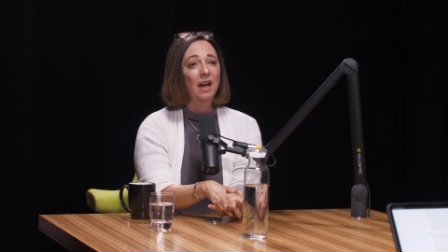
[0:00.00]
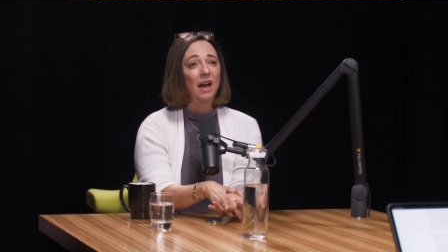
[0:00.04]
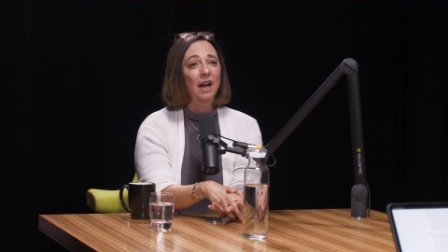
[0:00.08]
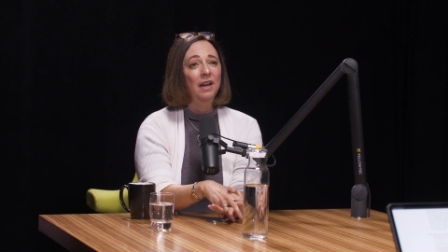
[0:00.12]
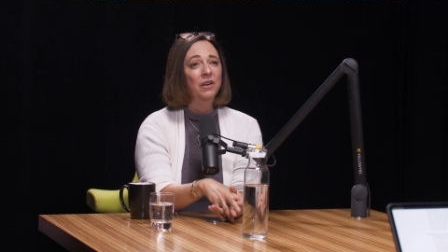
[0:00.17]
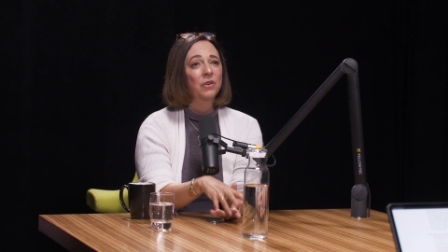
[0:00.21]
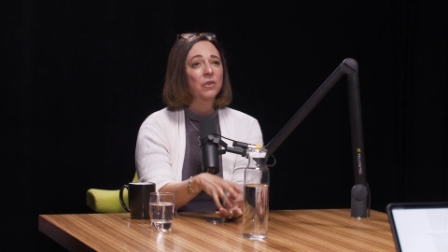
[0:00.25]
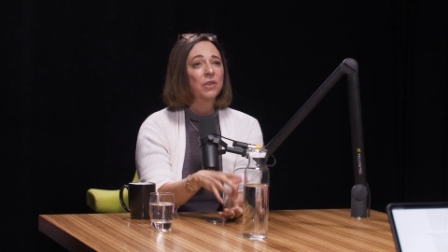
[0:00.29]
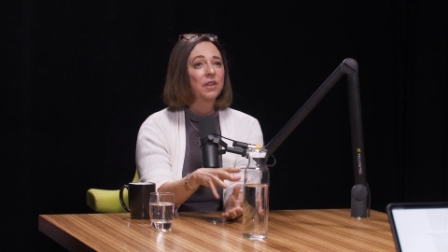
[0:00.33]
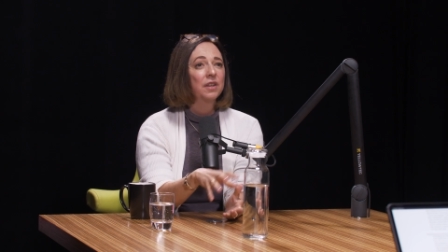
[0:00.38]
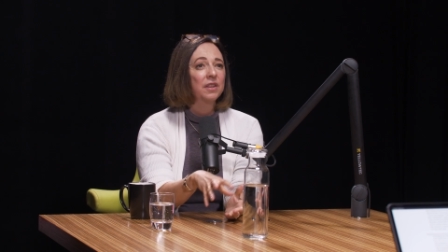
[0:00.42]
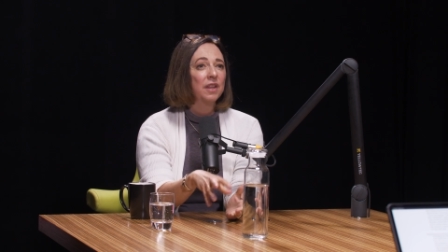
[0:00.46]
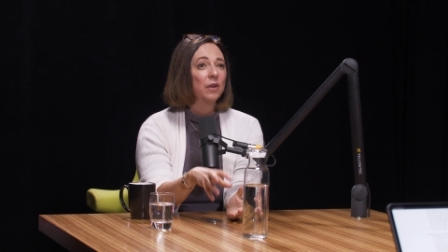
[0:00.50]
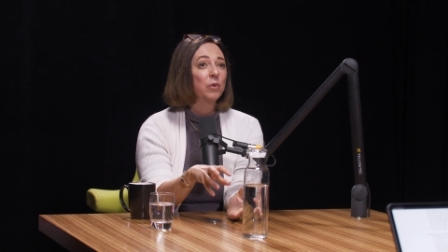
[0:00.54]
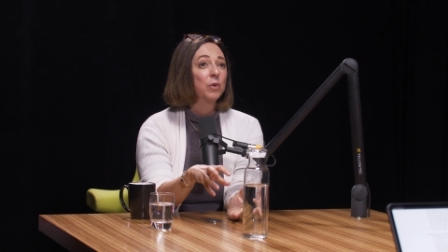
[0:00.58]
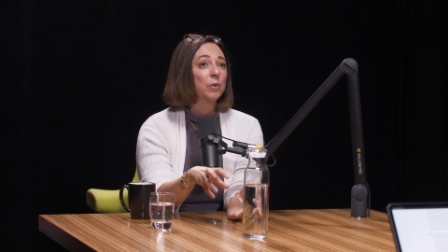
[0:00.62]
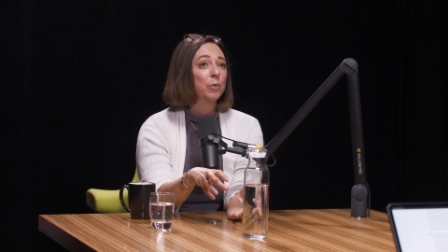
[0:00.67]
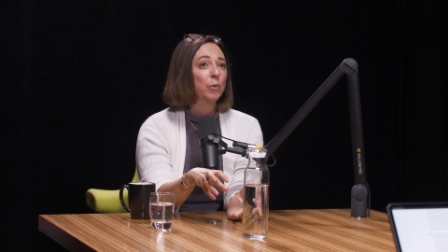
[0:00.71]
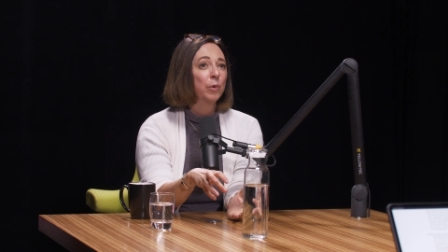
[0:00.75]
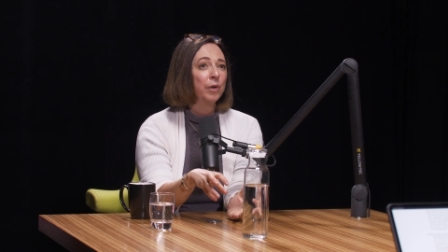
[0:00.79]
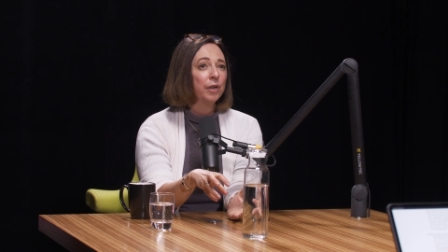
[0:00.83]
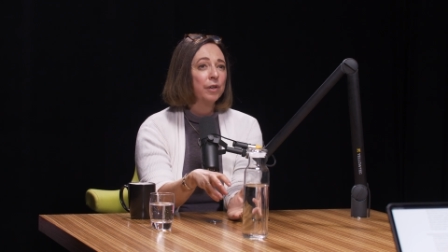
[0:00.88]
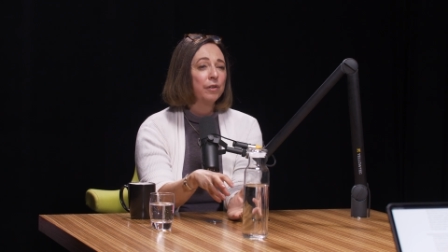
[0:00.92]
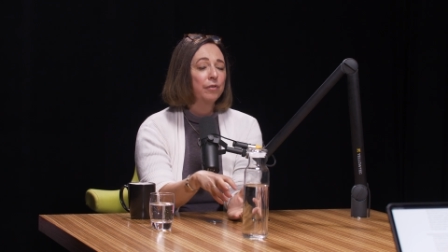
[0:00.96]
I don't think that
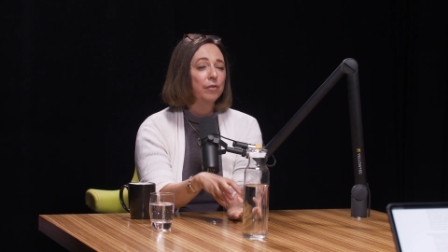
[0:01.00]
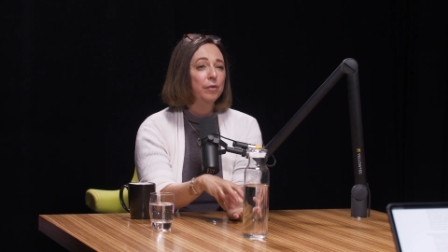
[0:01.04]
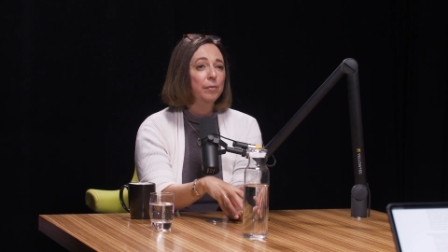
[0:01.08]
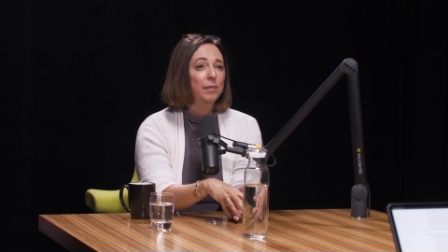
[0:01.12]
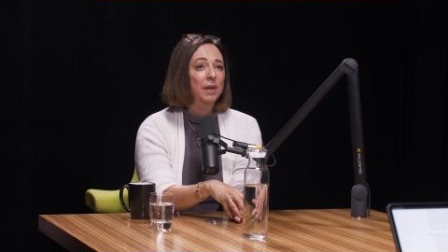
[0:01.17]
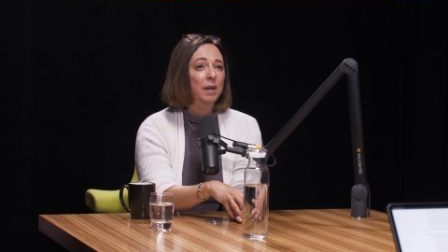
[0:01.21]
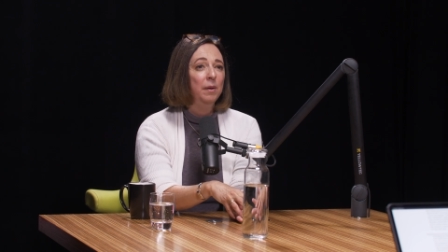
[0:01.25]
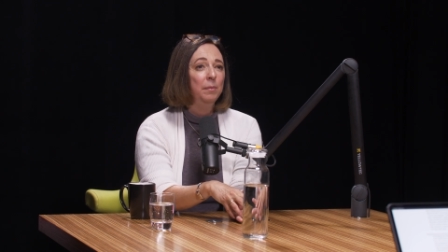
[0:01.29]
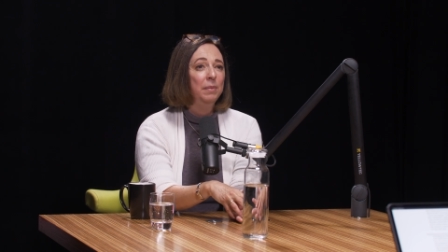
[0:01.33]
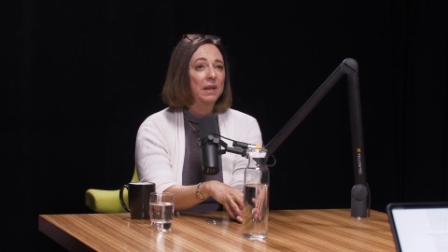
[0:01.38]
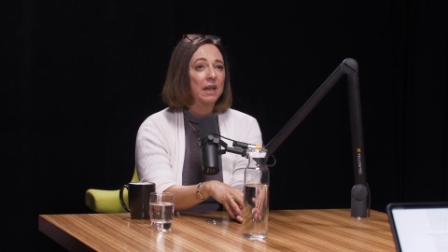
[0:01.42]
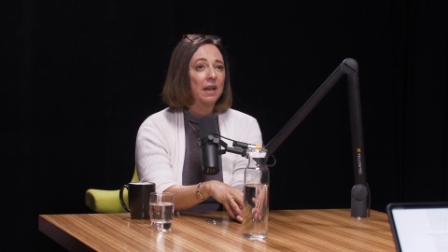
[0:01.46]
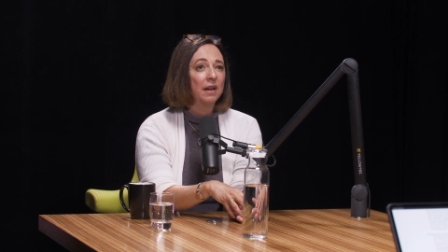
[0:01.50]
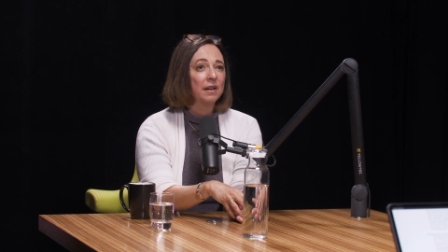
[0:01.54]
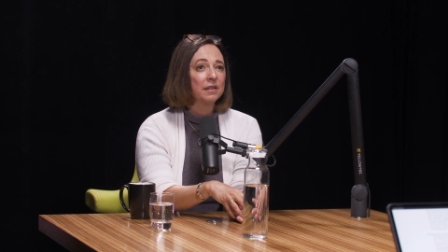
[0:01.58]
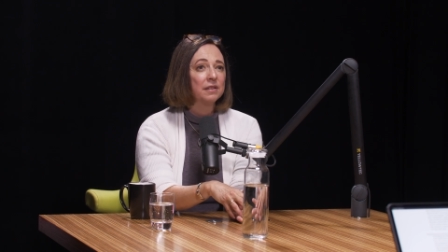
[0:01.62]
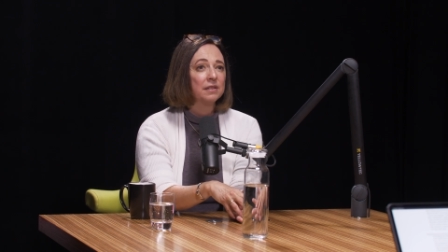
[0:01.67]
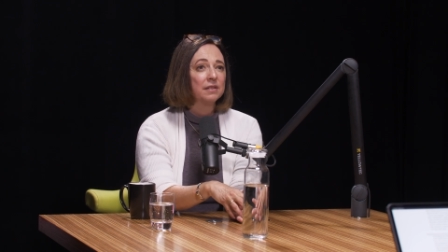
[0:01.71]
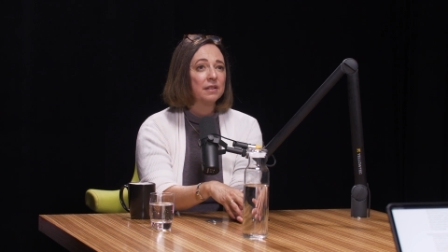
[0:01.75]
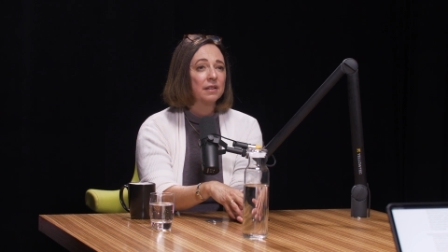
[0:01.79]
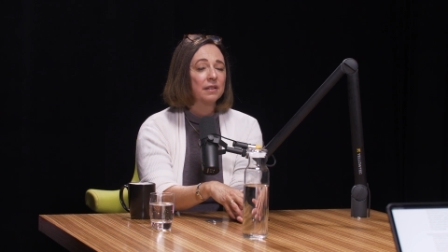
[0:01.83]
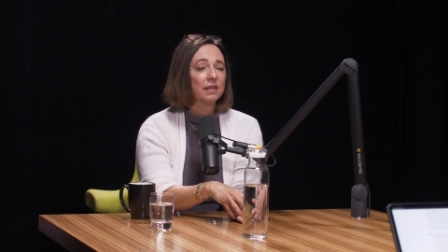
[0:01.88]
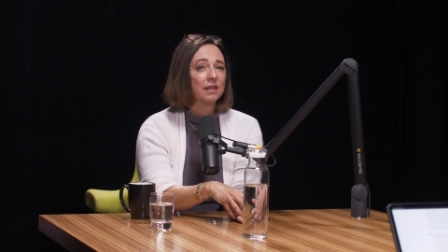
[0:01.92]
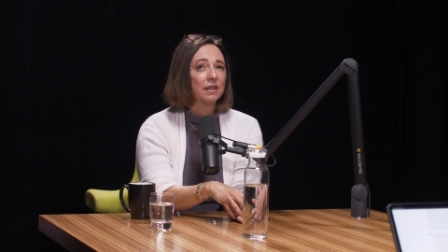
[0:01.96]
would work for me
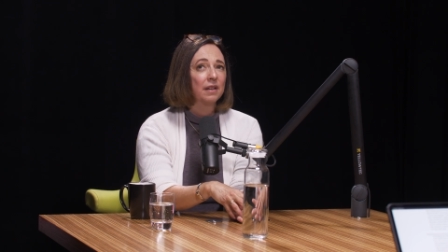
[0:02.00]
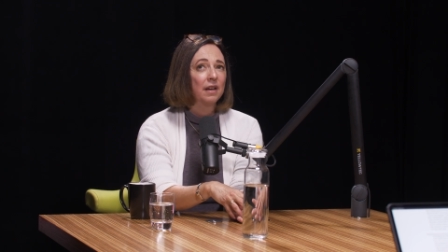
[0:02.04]
because